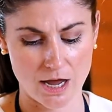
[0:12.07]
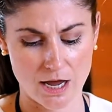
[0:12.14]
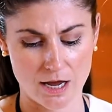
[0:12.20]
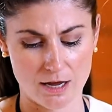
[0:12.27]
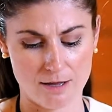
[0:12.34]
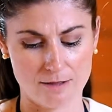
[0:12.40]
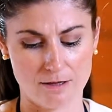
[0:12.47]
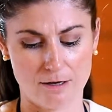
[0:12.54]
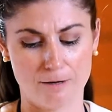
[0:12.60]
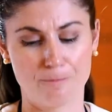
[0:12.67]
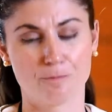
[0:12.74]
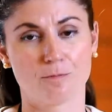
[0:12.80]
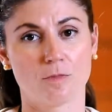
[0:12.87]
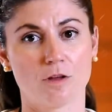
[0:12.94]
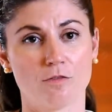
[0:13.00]

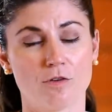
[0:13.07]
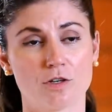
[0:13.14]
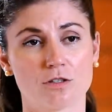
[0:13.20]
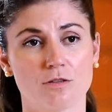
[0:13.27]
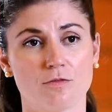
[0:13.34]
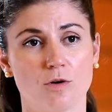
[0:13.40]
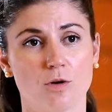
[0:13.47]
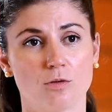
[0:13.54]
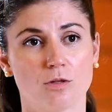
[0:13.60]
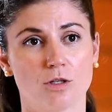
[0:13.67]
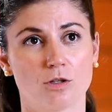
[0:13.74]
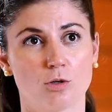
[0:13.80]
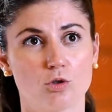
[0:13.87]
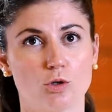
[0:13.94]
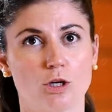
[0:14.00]
And first of all,
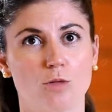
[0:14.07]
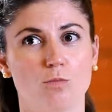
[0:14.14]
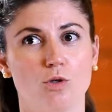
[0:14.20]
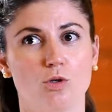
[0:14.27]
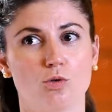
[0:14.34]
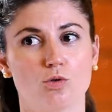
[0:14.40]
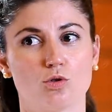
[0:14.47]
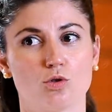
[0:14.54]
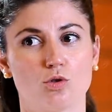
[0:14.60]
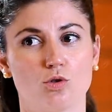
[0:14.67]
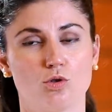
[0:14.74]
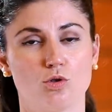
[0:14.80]
technology can be used